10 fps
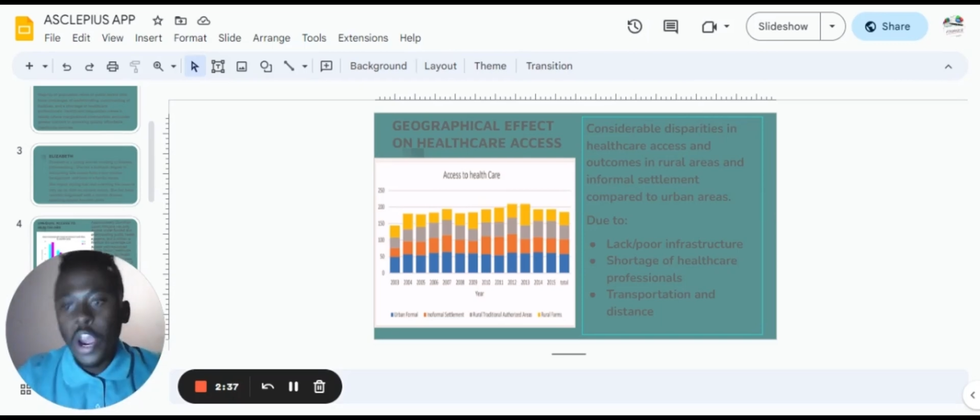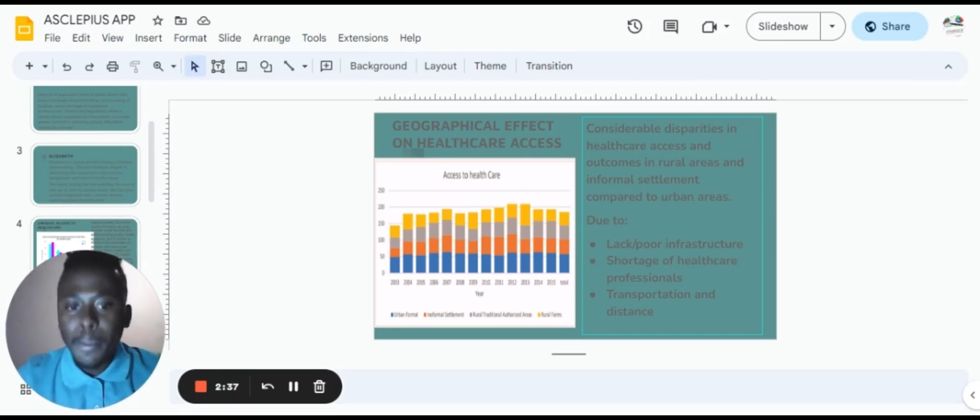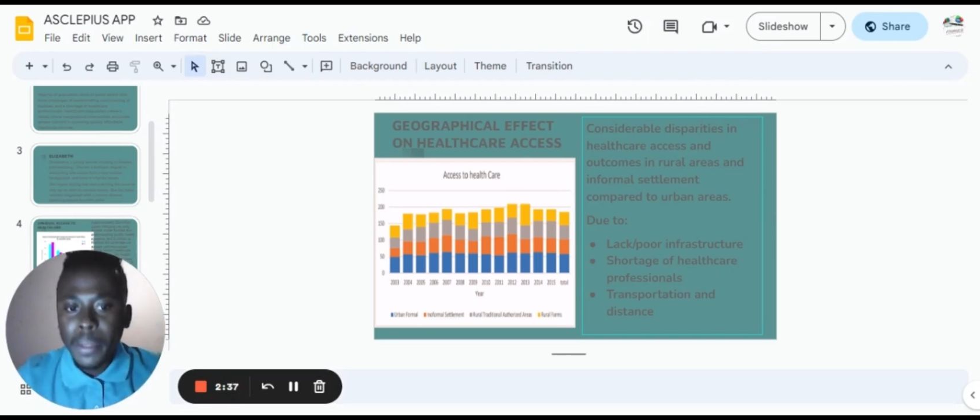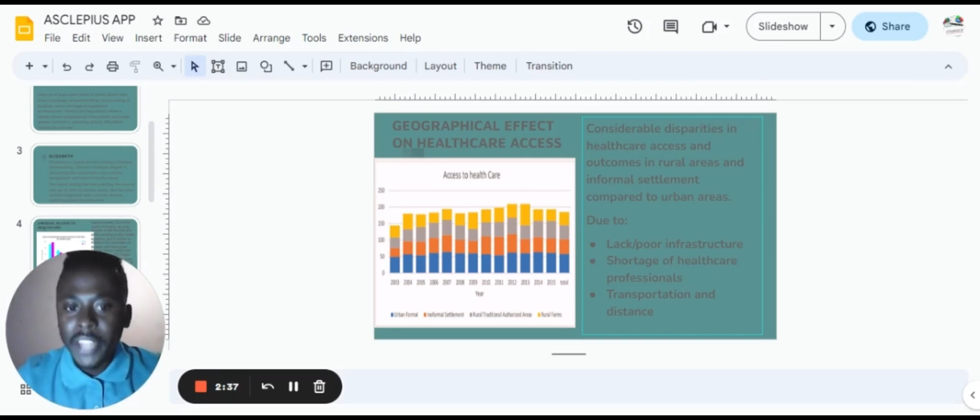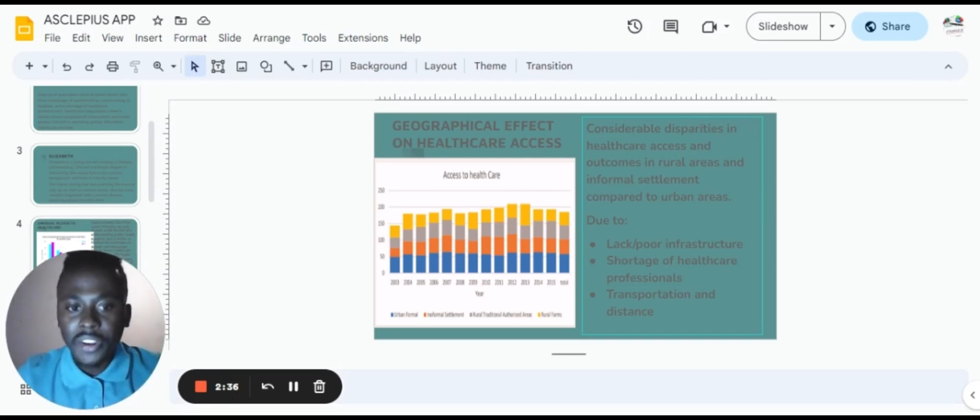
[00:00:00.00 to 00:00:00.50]

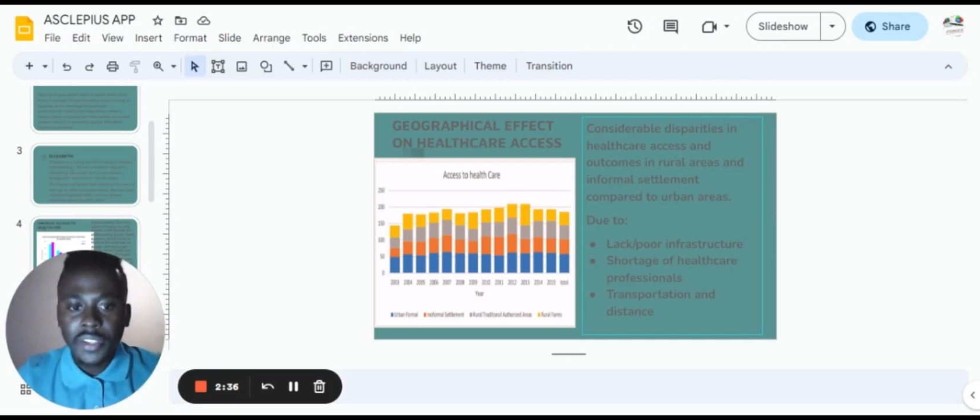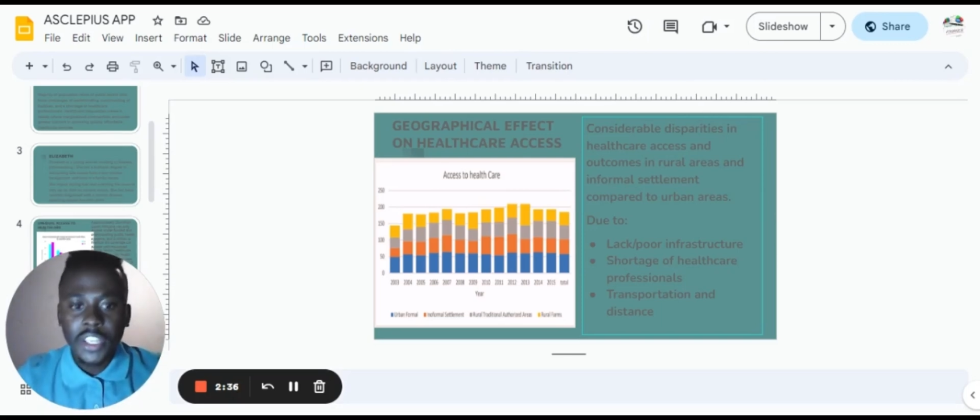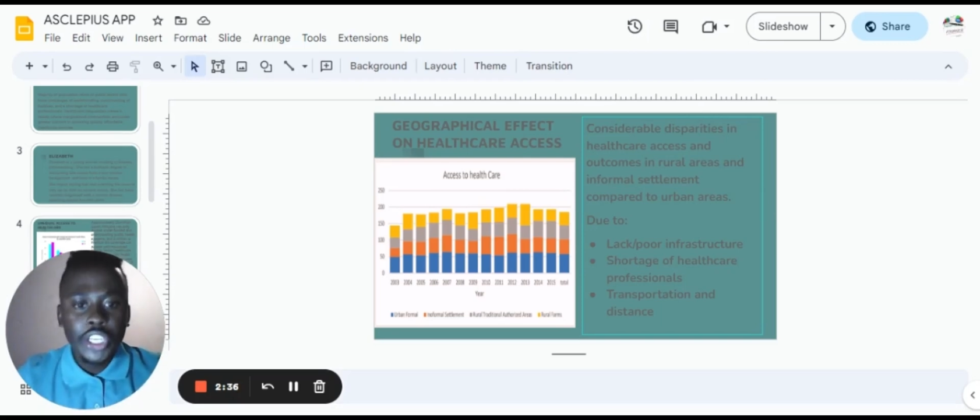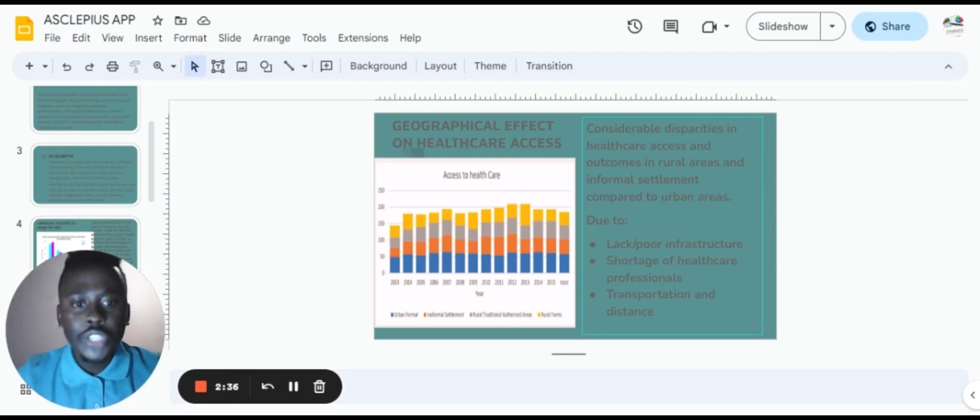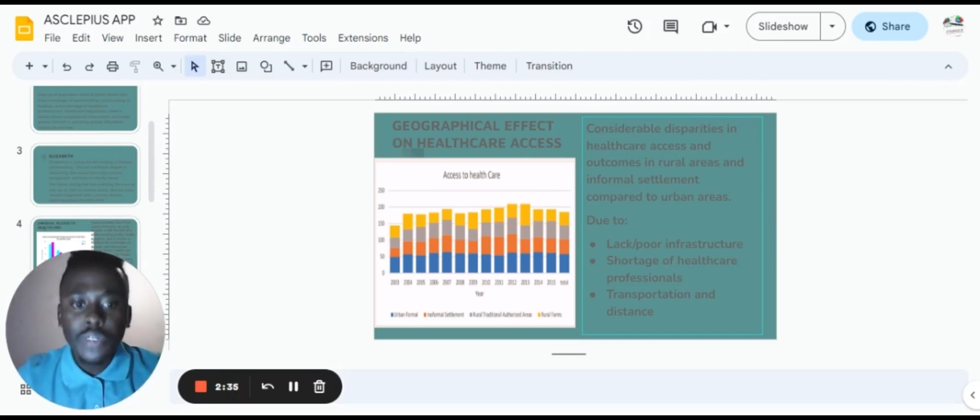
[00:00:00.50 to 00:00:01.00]
urban areas
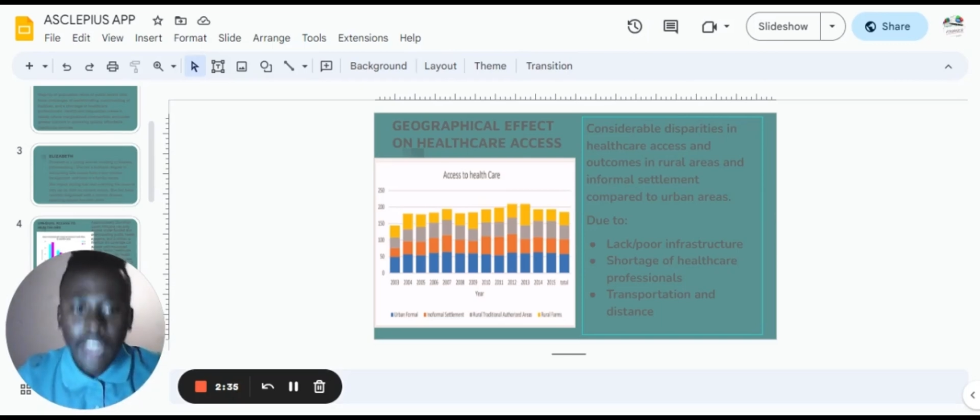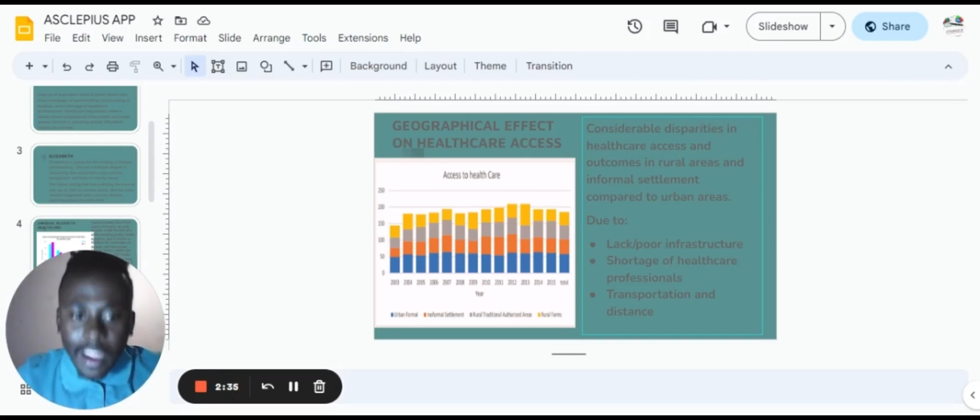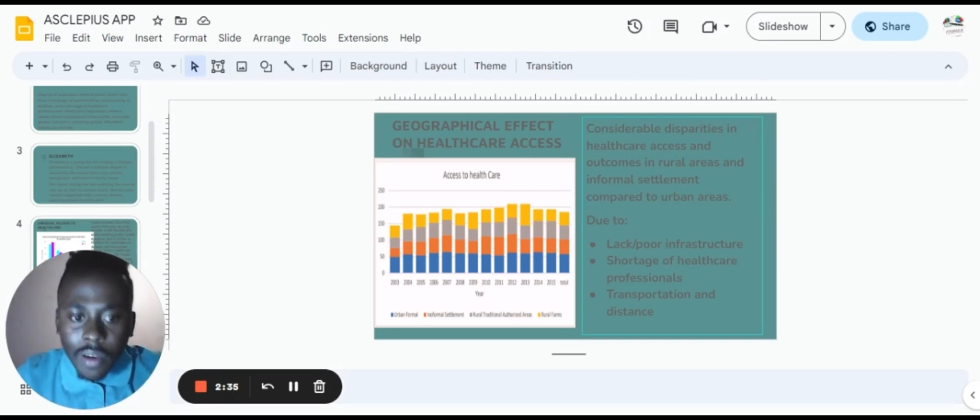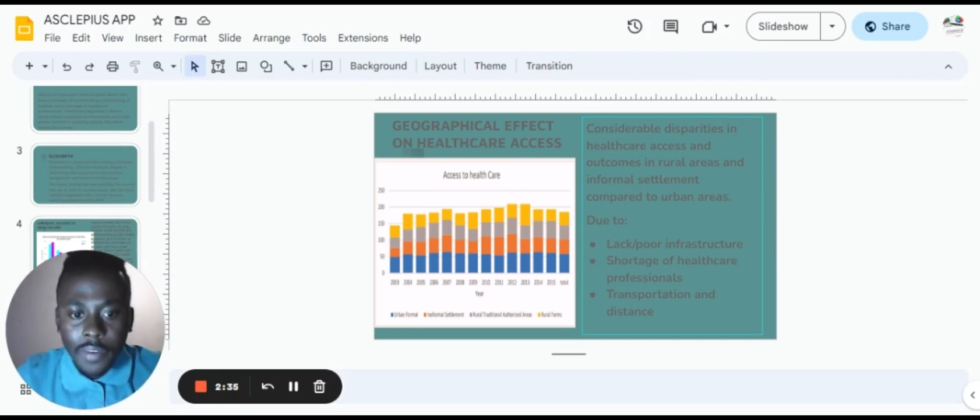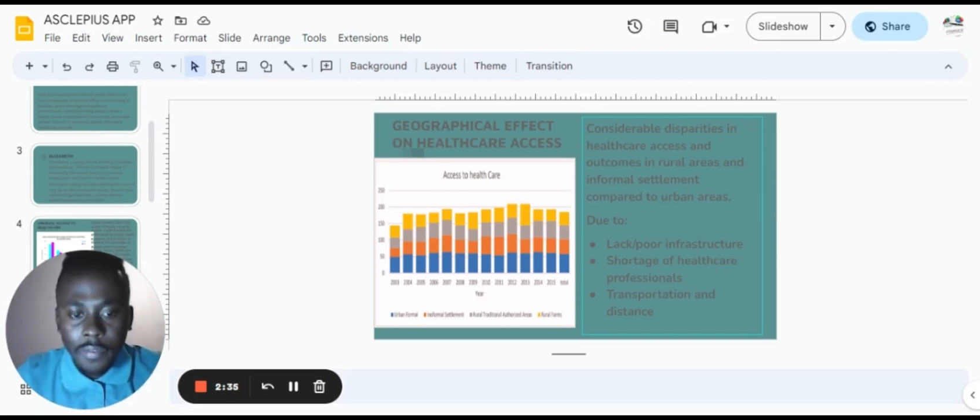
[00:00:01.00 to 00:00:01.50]
due to
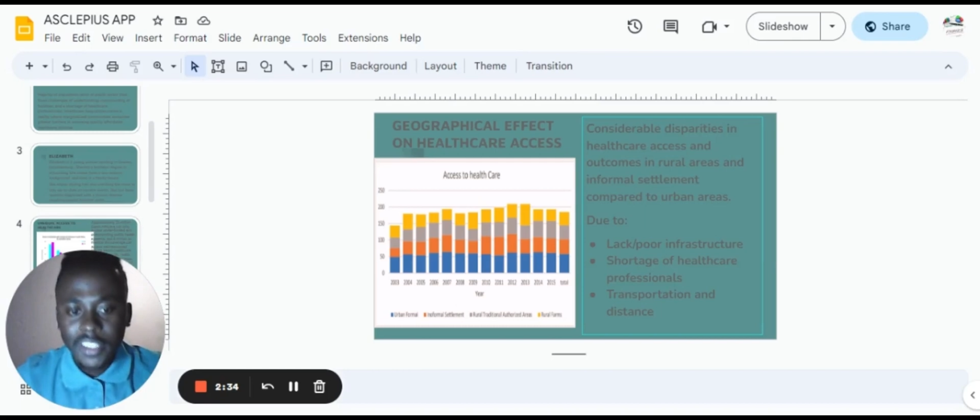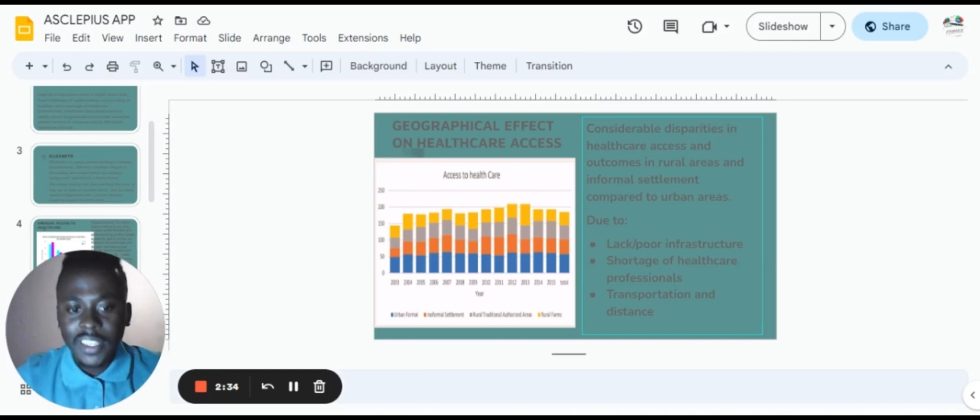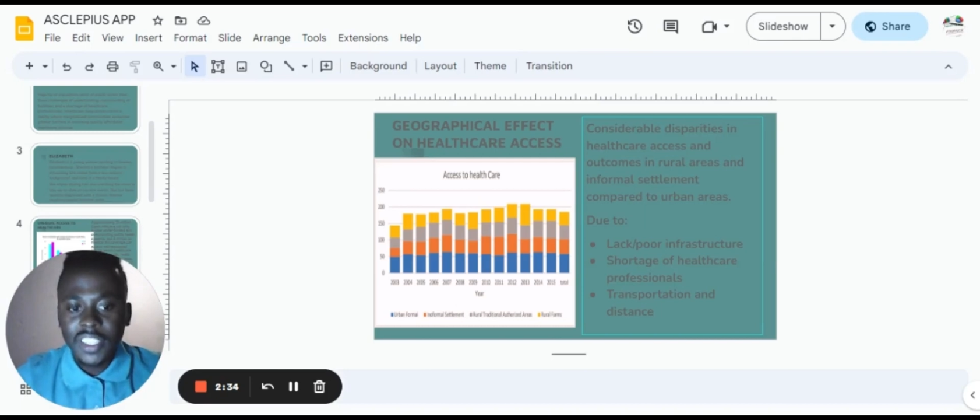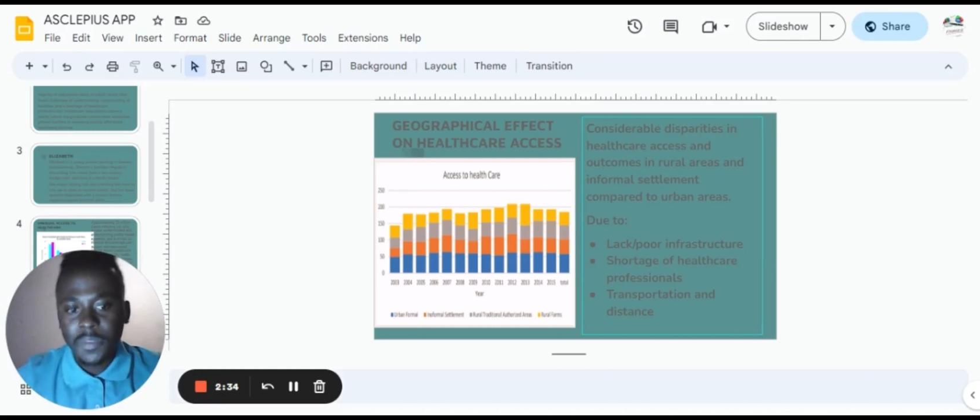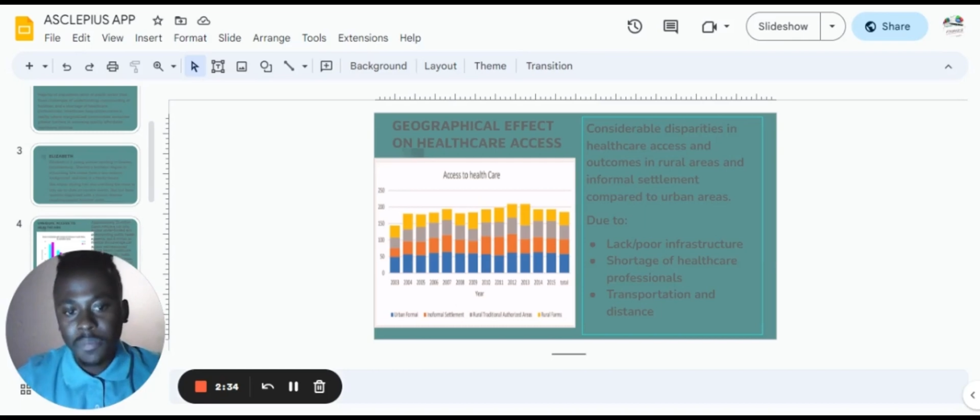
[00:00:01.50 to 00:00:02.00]
lack of
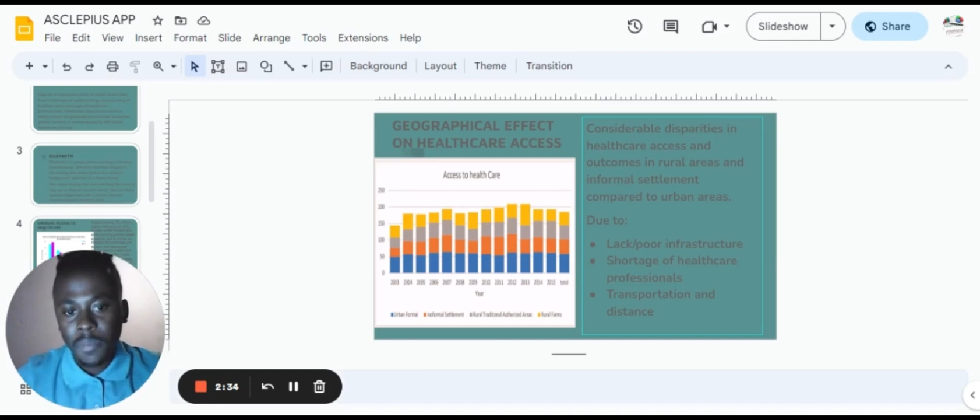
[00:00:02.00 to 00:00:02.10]
infrastructure,